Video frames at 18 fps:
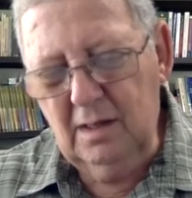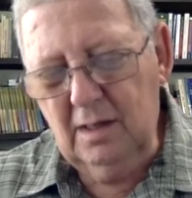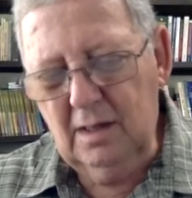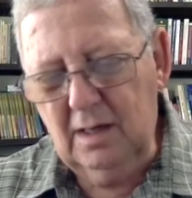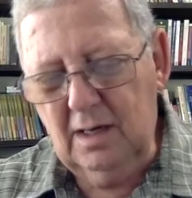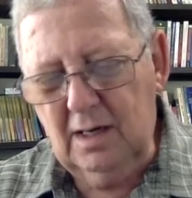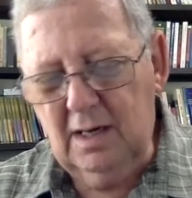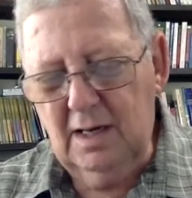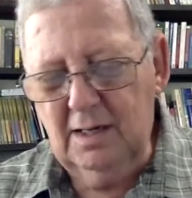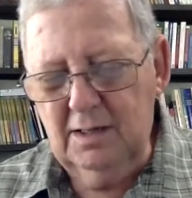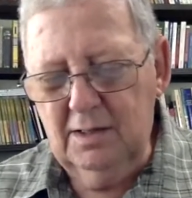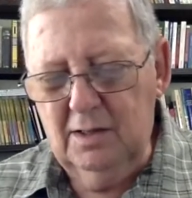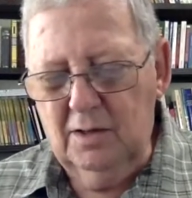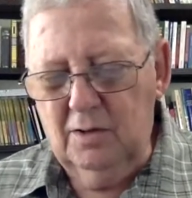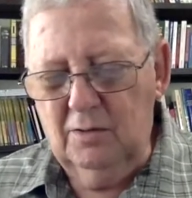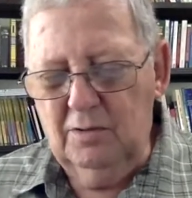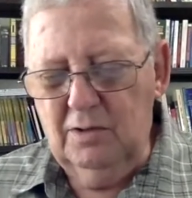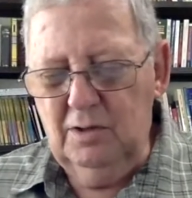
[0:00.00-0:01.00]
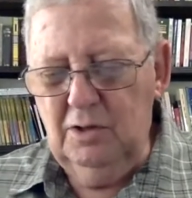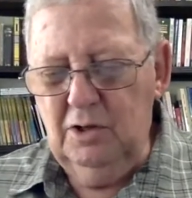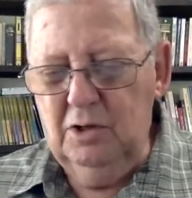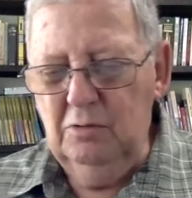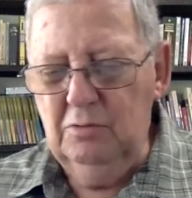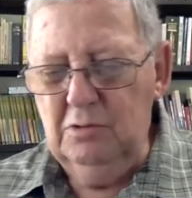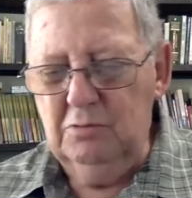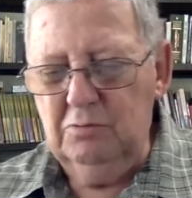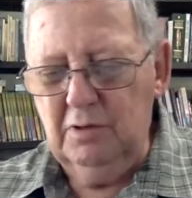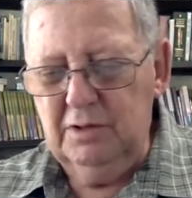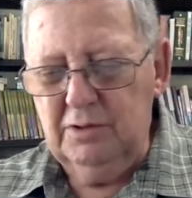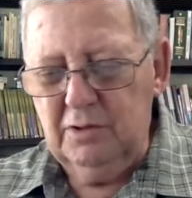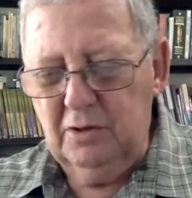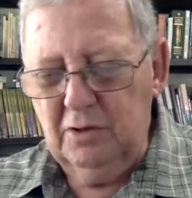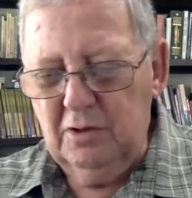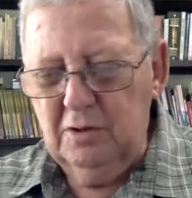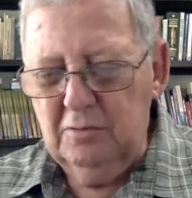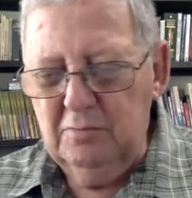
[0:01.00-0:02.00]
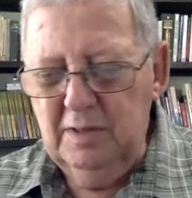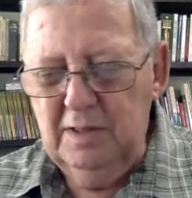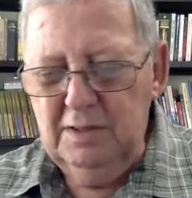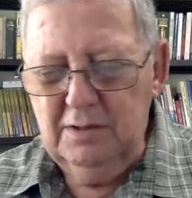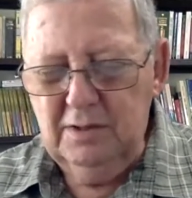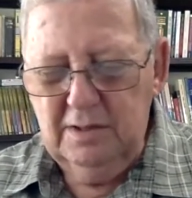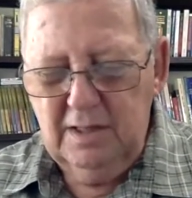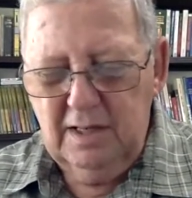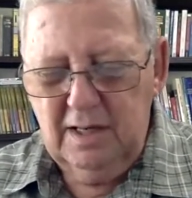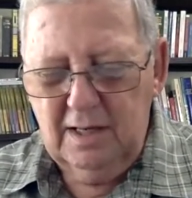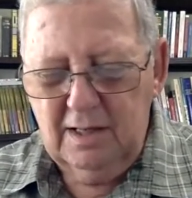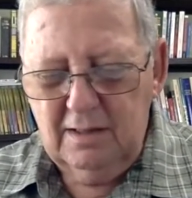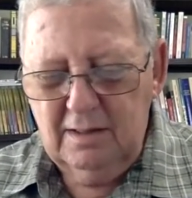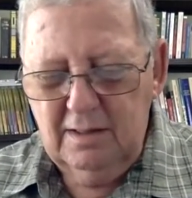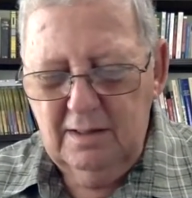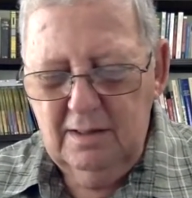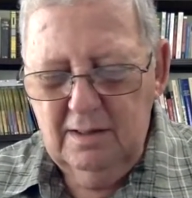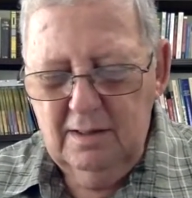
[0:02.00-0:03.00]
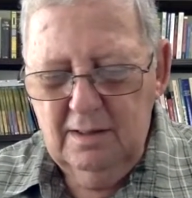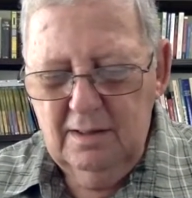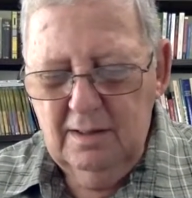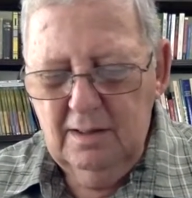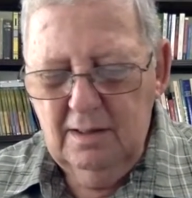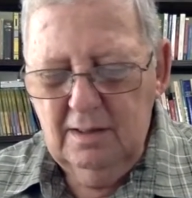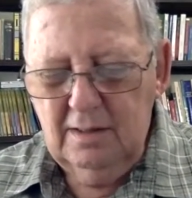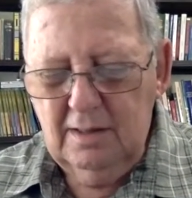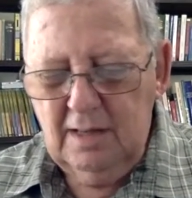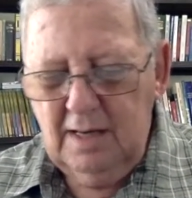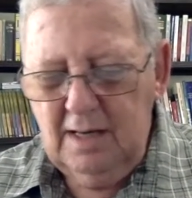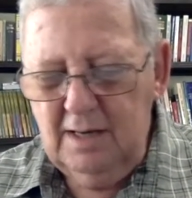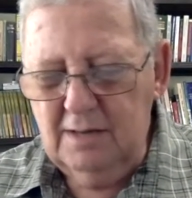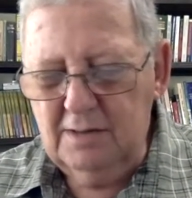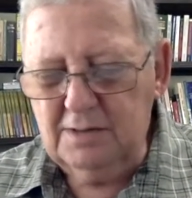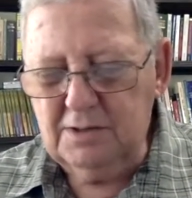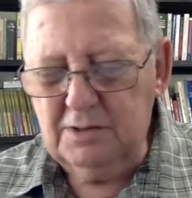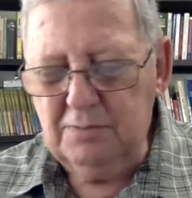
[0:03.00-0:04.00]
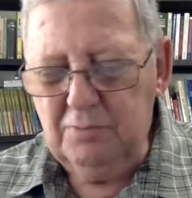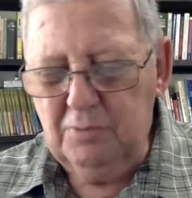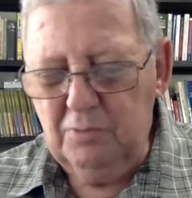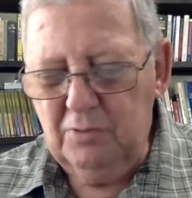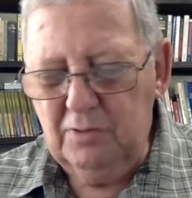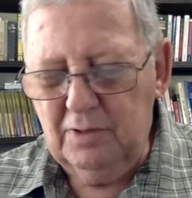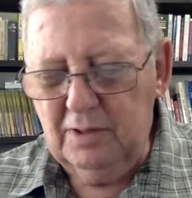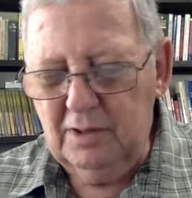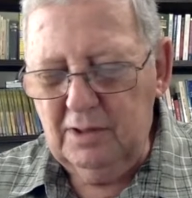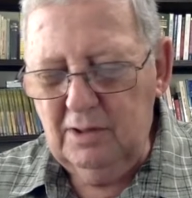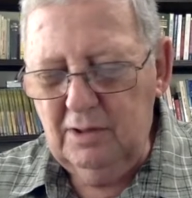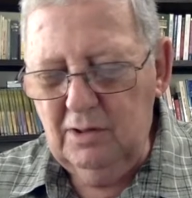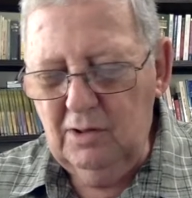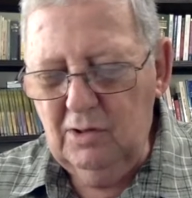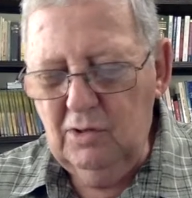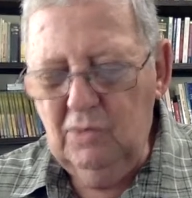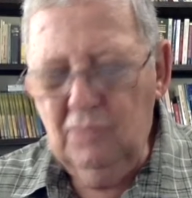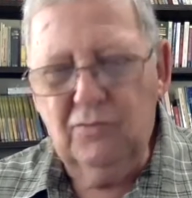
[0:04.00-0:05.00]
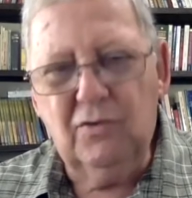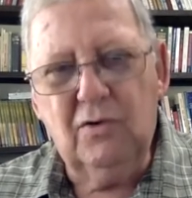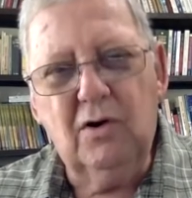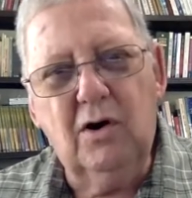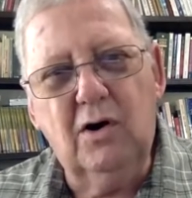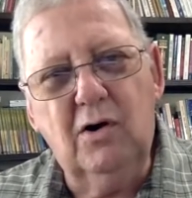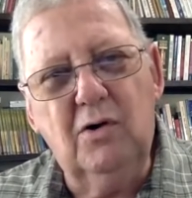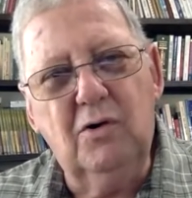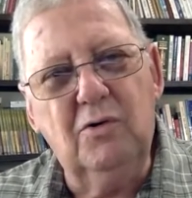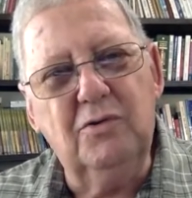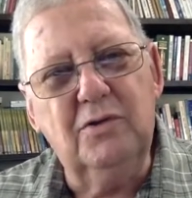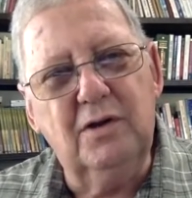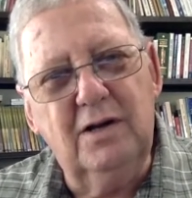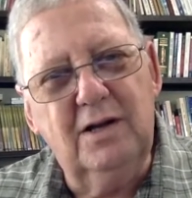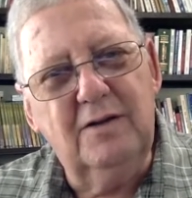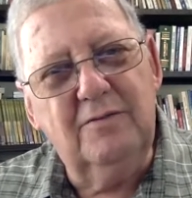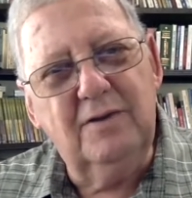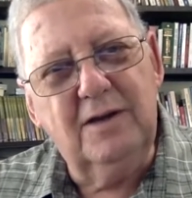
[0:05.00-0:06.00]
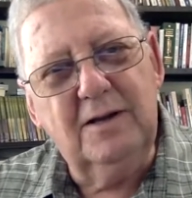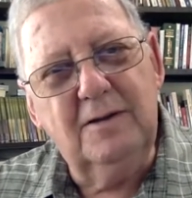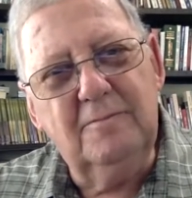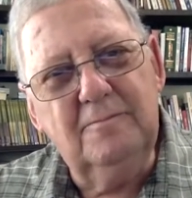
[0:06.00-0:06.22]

I know that you will return me to death, the house appointed for all the living.